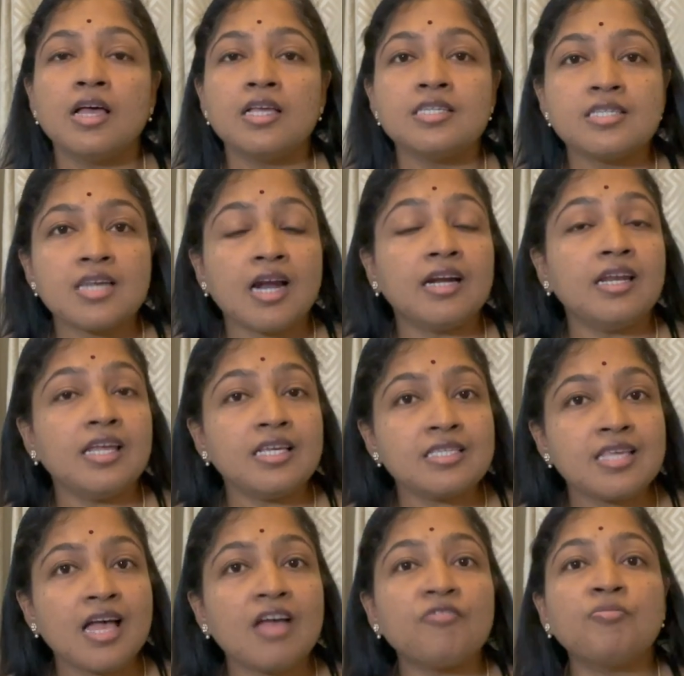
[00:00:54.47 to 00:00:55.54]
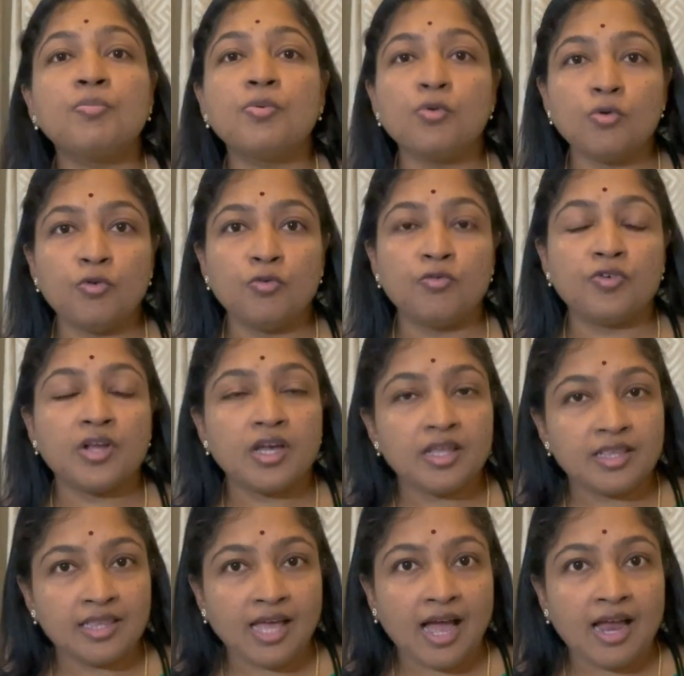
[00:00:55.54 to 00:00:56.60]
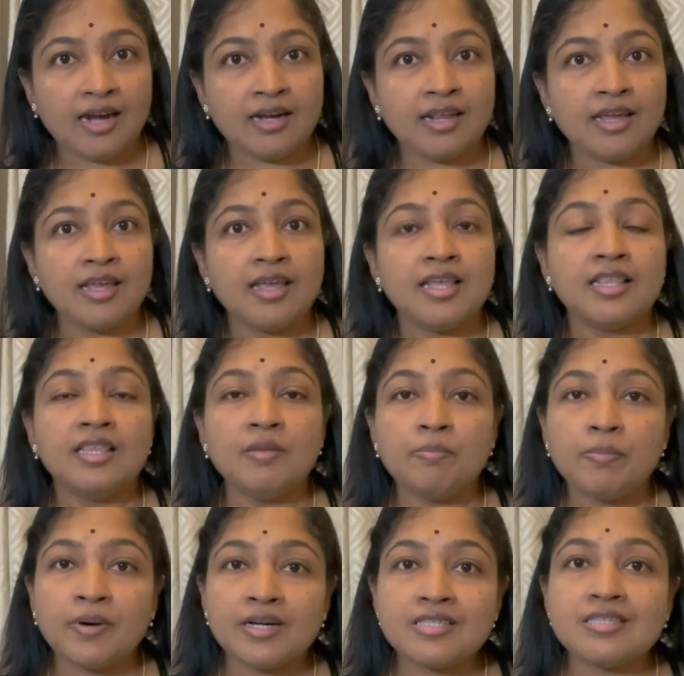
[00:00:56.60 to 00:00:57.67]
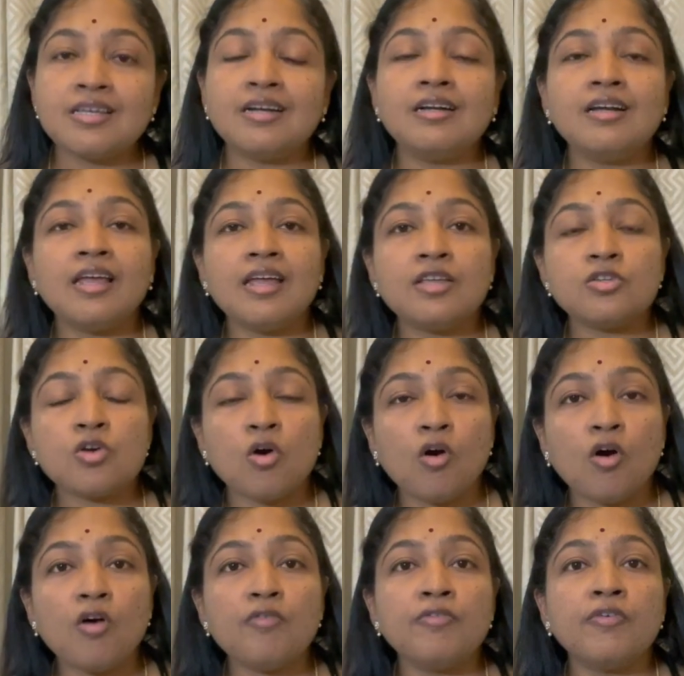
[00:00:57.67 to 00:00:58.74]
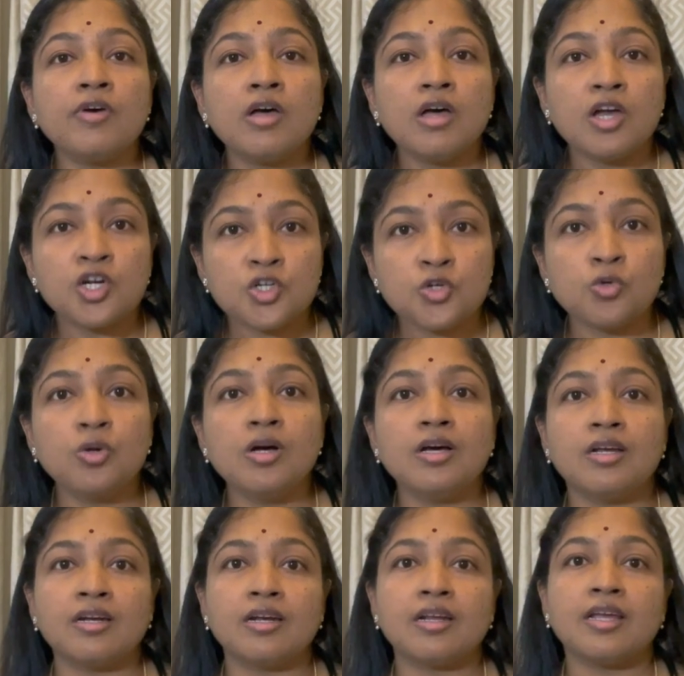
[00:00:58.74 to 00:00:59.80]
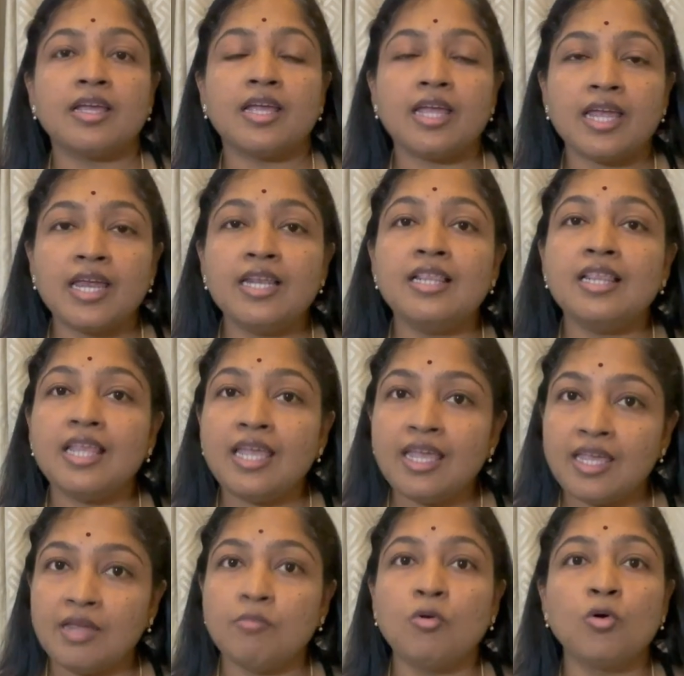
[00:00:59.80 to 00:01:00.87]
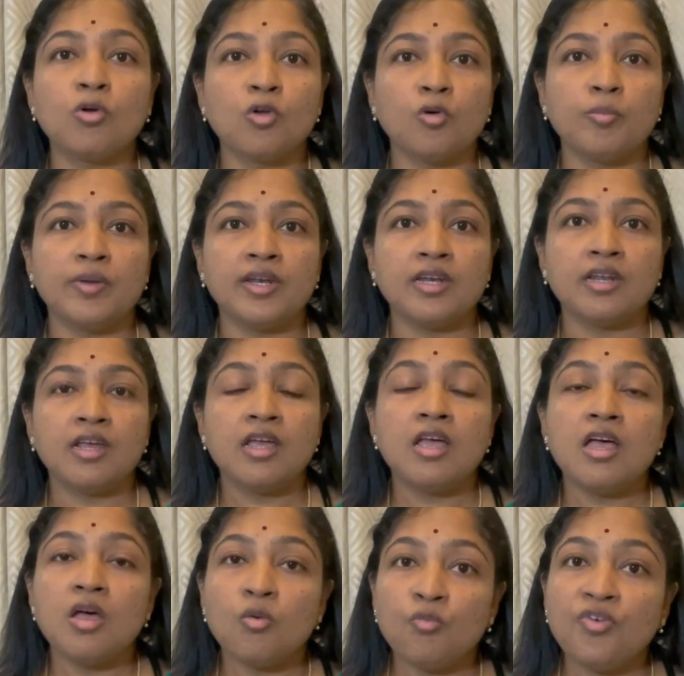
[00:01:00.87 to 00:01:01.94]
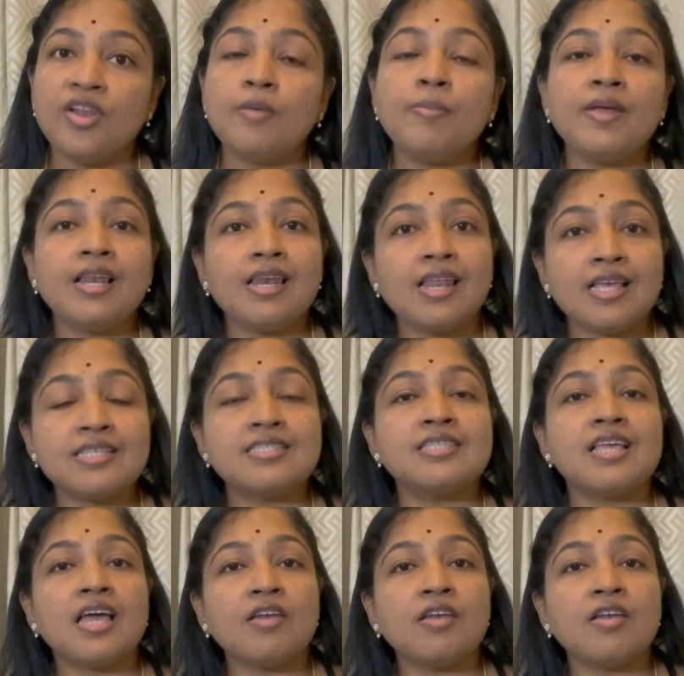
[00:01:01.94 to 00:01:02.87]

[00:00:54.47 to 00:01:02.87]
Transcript: Studies have proved that the percentage of sugar in the hemoglobin will be less than